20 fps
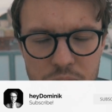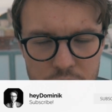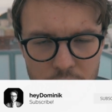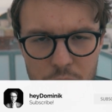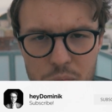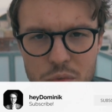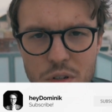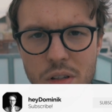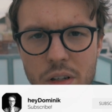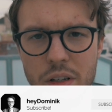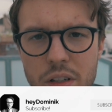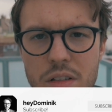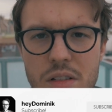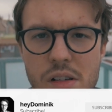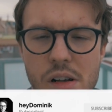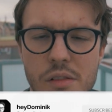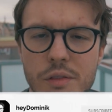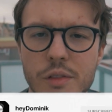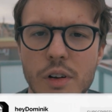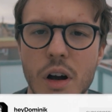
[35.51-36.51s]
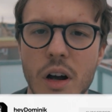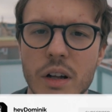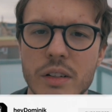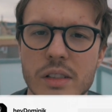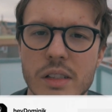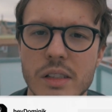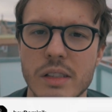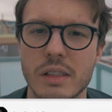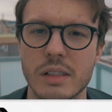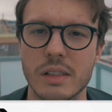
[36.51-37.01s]
I'm really self
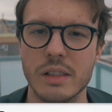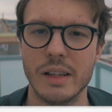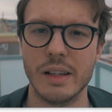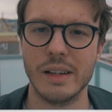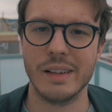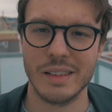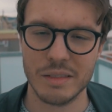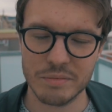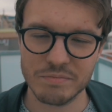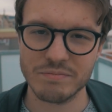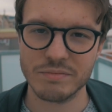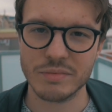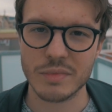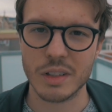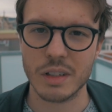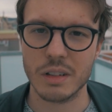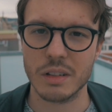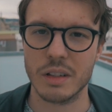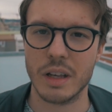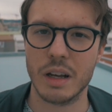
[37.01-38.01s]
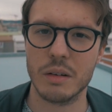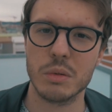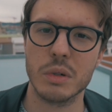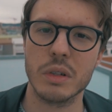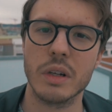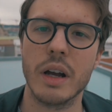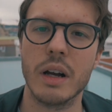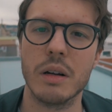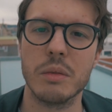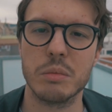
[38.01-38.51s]
conscious and uh, that
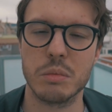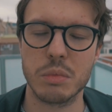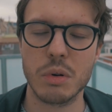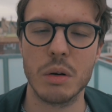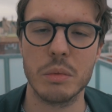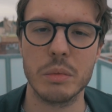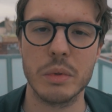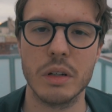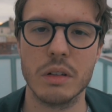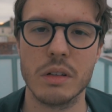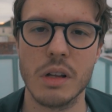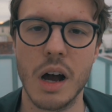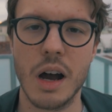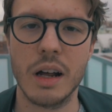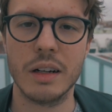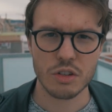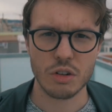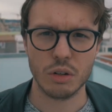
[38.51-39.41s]
will help probably a lot.